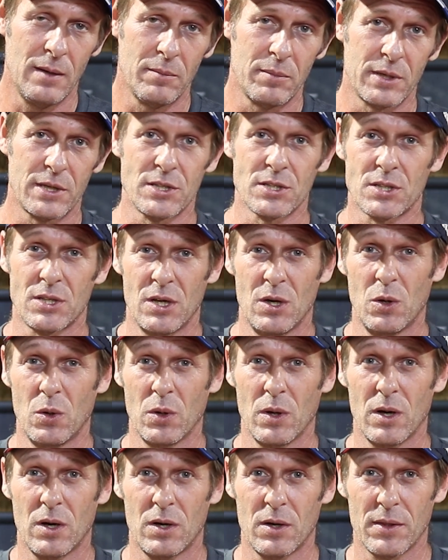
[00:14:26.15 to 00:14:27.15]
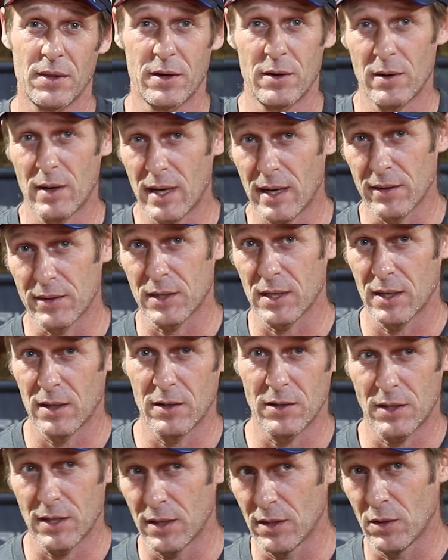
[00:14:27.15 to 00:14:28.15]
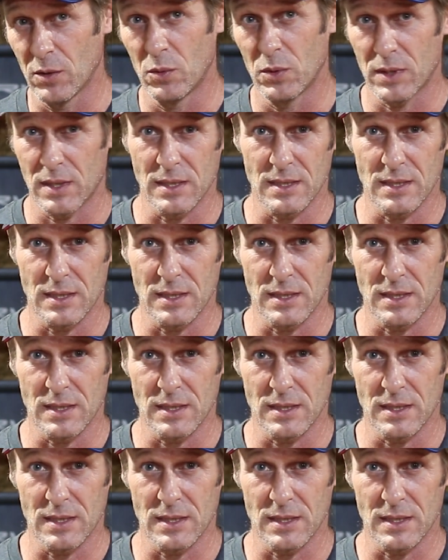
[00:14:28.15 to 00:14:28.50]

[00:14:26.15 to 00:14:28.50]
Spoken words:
but just know y'all that are out there dealing with